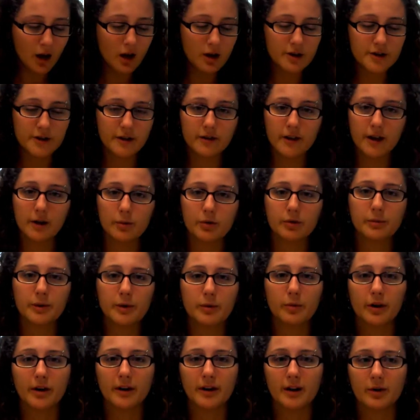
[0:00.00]
So they will be
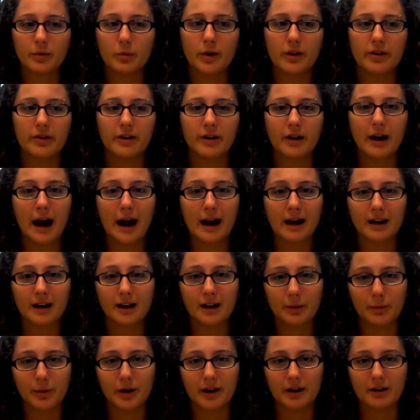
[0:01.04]
working with their
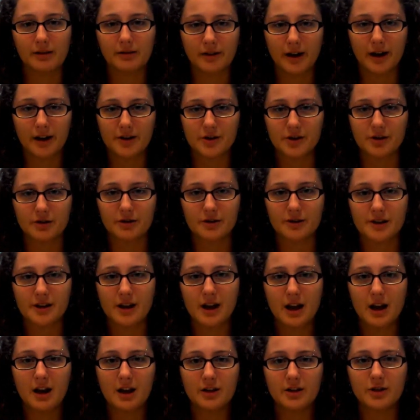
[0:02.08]
academic advisors
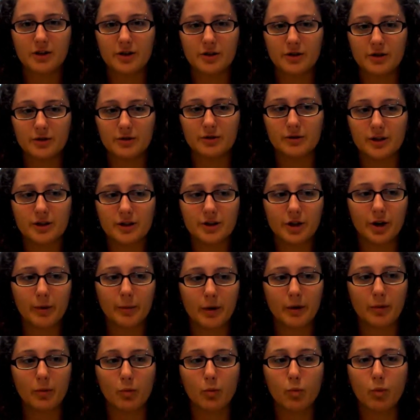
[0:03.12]
to determine
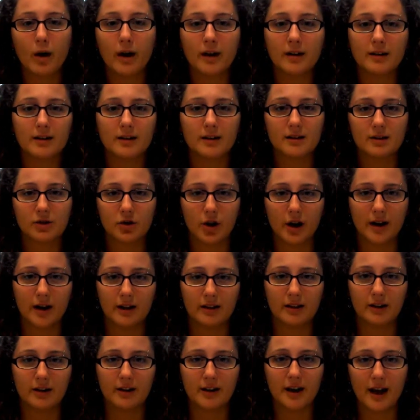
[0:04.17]
what credit
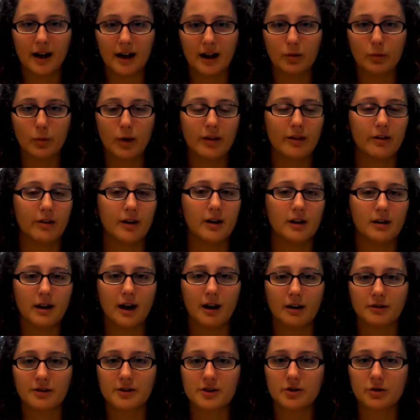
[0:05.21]
they're getting, whether it
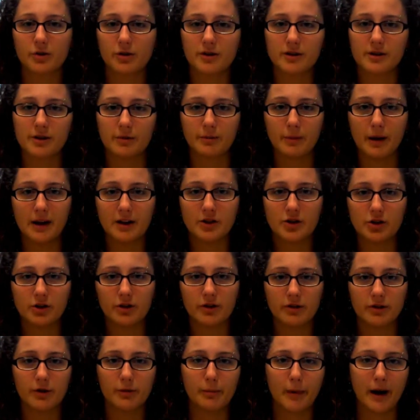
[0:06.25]
counts towards their major,
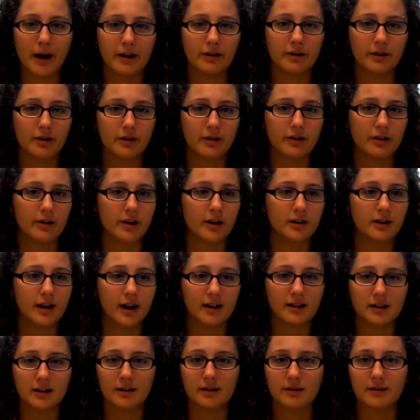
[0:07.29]
their minor, their
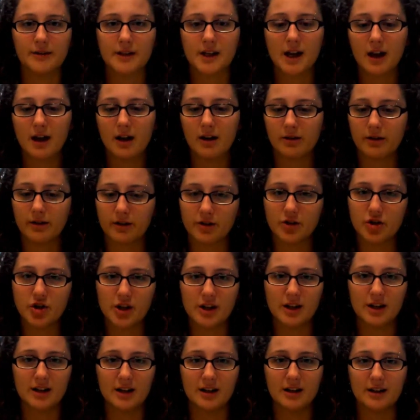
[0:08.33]
electives, their
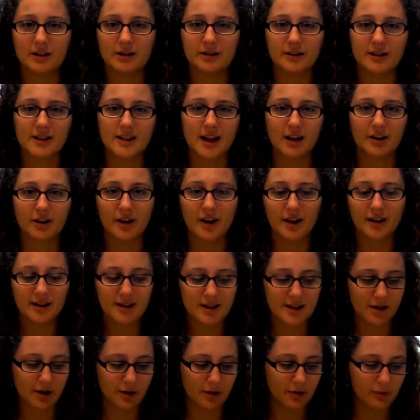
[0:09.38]
GE, etc.
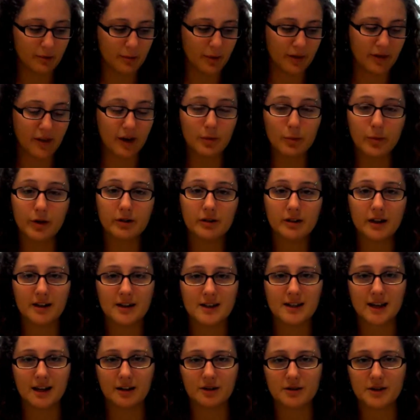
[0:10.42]
But they will get
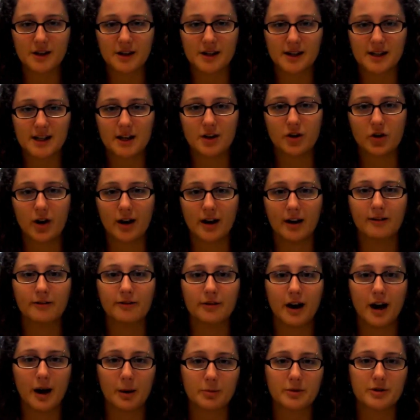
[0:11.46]
San Jose State credit
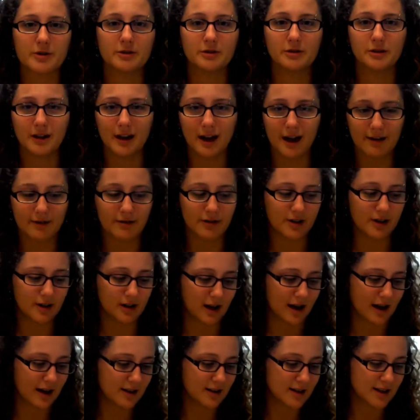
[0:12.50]
for absolutely every
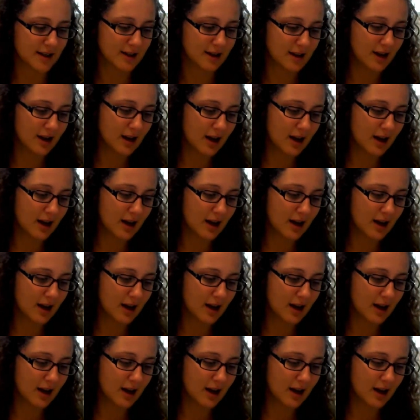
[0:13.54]
class.